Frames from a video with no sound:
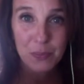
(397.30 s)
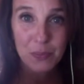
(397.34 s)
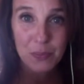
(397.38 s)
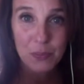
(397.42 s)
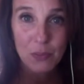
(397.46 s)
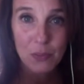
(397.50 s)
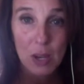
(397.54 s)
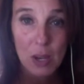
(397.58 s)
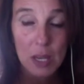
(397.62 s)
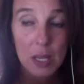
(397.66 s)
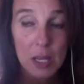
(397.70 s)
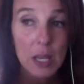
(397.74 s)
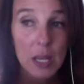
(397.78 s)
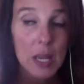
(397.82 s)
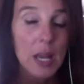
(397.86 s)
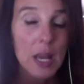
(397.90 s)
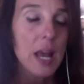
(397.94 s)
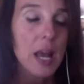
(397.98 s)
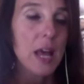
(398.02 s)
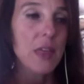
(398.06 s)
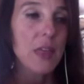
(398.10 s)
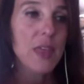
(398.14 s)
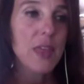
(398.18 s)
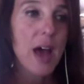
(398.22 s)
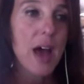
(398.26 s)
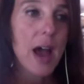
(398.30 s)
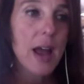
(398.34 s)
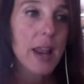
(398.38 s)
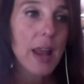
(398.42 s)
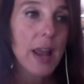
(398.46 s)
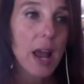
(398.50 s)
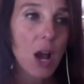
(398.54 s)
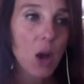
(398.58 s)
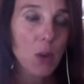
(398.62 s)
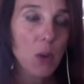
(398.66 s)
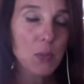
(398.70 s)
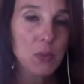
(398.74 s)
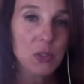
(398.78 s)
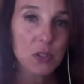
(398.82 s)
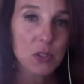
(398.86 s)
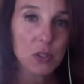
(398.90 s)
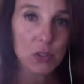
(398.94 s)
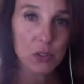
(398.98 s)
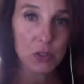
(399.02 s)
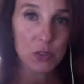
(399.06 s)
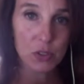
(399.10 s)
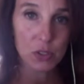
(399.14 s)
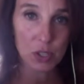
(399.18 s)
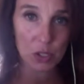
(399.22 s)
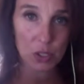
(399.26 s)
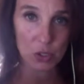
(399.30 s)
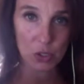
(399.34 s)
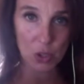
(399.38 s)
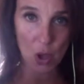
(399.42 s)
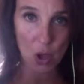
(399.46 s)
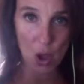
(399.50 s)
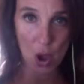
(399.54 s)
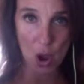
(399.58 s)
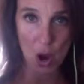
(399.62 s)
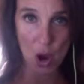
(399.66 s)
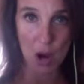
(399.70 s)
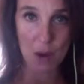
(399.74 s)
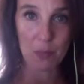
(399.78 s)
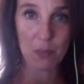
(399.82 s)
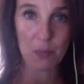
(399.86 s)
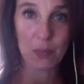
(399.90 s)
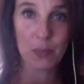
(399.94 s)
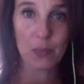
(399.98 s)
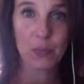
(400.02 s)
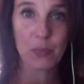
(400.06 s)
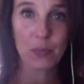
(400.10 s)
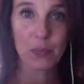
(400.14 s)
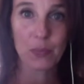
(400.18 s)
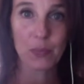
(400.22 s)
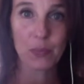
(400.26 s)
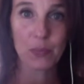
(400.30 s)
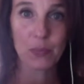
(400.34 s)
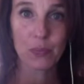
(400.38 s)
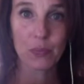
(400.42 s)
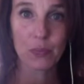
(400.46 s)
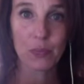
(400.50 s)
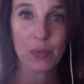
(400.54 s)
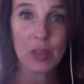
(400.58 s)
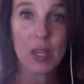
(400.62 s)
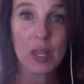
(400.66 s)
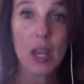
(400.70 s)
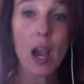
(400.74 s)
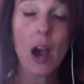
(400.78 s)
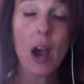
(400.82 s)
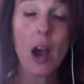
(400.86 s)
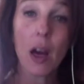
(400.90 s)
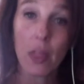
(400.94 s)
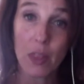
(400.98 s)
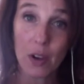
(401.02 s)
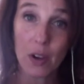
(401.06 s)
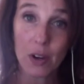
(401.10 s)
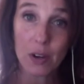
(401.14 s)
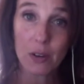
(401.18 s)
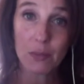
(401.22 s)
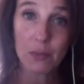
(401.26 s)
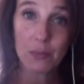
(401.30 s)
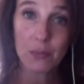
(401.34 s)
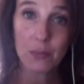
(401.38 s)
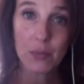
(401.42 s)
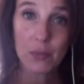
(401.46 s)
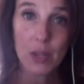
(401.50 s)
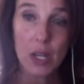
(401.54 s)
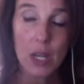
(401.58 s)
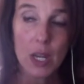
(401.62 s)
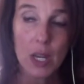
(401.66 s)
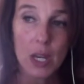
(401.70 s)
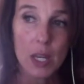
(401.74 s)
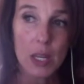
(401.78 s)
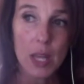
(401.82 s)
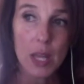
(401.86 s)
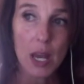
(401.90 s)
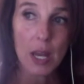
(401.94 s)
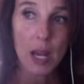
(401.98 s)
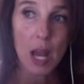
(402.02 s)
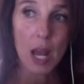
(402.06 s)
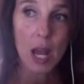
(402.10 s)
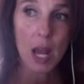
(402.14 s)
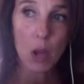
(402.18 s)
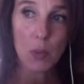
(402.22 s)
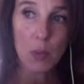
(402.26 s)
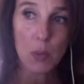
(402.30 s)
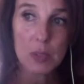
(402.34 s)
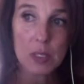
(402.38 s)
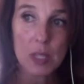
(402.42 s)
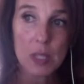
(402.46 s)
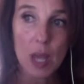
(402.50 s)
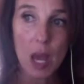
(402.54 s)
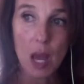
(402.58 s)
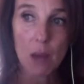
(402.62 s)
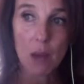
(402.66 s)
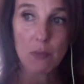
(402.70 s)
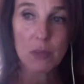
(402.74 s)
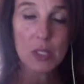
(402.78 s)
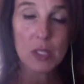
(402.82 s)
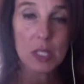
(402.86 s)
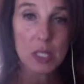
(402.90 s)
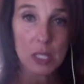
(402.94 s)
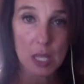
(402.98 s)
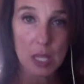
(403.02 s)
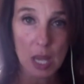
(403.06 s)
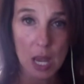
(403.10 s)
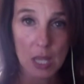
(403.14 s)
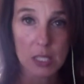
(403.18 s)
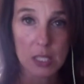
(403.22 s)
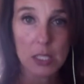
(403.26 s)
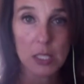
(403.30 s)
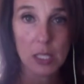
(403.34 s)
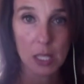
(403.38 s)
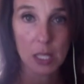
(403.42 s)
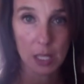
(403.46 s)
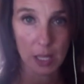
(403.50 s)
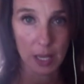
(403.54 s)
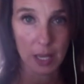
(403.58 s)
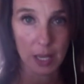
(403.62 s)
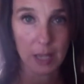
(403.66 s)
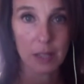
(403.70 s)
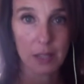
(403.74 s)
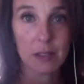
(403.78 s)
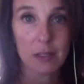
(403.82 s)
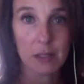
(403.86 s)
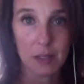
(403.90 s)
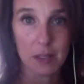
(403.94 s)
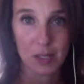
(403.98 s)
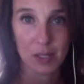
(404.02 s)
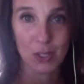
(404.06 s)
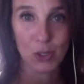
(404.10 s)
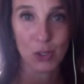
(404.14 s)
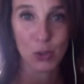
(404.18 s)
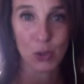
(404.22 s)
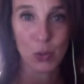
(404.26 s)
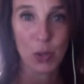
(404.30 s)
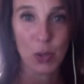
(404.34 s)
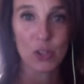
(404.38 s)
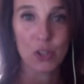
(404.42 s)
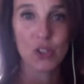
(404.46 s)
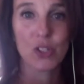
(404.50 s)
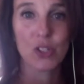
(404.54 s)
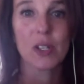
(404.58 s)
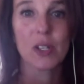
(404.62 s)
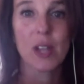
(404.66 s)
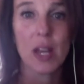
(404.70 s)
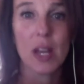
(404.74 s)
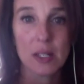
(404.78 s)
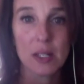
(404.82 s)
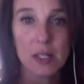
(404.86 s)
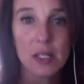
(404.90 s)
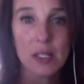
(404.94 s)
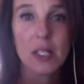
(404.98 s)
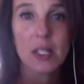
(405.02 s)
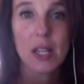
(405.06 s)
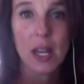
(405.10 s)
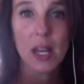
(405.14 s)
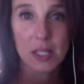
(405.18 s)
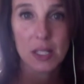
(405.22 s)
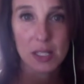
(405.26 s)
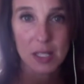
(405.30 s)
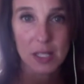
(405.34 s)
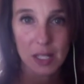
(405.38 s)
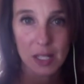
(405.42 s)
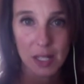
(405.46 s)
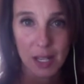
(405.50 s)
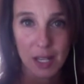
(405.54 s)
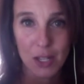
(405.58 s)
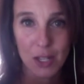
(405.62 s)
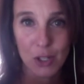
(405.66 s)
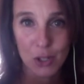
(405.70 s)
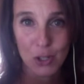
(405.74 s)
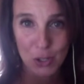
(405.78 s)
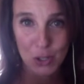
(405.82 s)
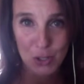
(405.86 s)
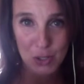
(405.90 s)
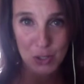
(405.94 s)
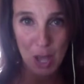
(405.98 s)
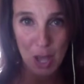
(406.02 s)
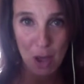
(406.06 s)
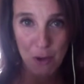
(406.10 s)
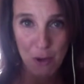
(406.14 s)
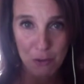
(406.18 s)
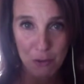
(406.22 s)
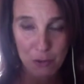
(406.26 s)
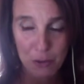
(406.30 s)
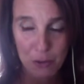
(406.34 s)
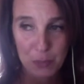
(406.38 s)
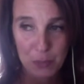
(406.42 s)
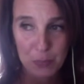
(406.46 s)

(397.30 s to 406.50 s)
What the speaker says: Right? That helps disarm the other. That helps de-escalate the situation and de-escalate yourself.